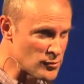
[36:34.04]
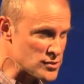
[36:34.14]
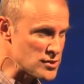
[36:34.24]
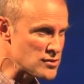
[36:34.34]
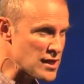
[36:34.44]

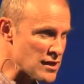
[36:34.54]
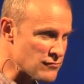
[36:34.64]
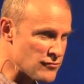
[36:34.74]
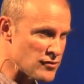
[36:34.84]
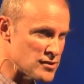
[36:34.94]
Would you
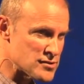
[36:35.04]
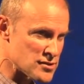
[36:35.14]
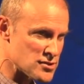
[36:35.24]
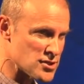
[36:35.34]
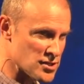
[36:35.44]
give to
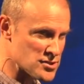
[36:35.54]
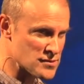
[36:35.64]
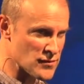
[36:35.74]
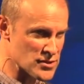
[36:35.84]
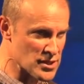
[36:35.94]
the
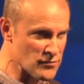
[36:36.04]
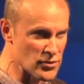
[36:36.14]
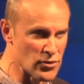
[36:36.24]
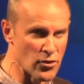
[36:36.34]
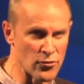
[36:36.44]
church's vision? If
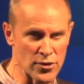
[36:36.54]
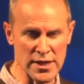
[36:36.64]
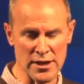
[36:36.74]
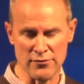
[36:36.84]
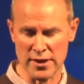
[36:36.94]
you're not already
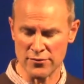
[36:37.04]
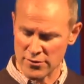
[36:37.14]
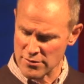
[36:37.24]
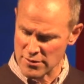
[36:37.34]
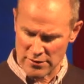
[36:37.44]
giving, if you
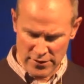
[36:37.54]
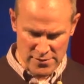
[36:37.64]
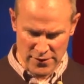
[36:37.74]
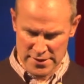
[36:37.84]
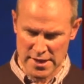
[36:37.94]
do give, that's
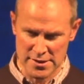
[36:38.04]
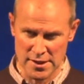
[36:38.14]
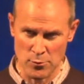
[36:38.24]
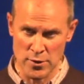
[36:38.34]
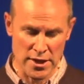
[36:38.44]

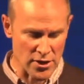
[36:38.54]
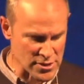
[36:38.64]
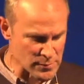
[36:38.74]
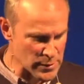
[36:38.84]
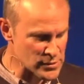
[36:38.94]
fantastic. We're
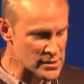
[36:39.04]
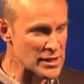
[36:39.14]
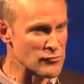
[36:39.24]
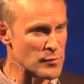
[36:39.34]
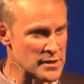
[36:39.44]
encouraging people to
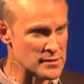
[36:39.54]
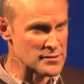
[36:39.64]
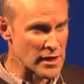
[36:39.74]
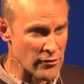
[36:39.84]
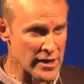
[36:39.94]
give by
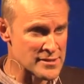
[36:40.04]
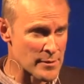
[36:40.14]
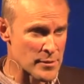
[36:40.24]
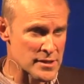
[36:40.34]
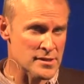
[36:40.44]
direct
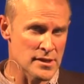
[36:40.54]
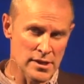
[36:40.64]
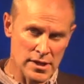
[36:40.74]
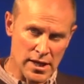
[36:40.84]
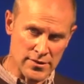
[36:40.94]
debit,
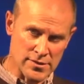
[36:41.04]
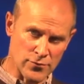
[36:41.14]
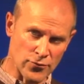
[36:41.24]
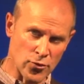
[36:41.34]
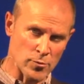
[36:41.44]
and there's a
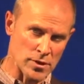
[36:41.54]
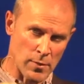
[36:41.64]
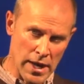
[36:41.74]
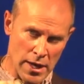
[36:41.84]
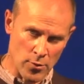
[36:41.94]
form at the
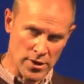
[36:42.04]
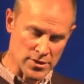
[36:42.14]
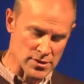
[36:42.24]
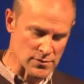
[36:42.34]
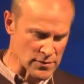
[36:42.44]
back where you can
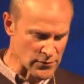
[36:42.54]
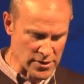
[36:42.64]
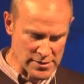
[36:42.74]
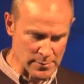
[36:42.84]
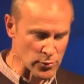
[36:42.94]
just, it's a very
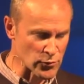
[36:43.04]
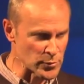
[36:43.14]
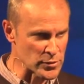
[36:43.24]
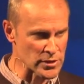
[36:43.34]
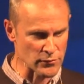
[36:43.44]
simple form,
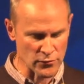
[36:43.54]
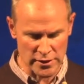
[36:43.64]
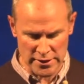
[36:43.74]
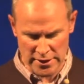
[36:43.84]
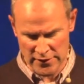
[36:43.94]
you can
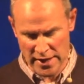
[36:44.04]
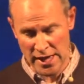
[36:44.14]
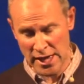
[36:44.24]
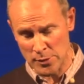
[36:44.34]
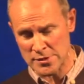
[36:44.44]
fill it in. That
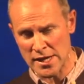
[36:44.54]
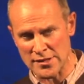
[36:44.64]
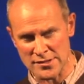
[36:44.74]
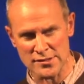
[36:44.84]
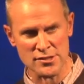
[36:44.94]
helps
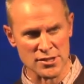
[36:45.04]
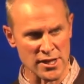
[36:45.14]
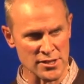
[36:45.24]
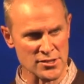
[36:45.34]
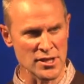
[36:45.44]
us as a
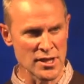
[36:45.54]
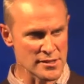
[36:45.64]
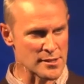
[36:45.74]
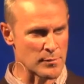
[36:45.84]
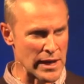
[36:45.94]
church
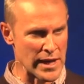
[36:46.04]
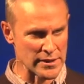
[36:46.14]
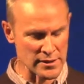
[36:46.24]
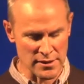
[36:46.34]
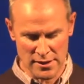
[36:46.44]
to plan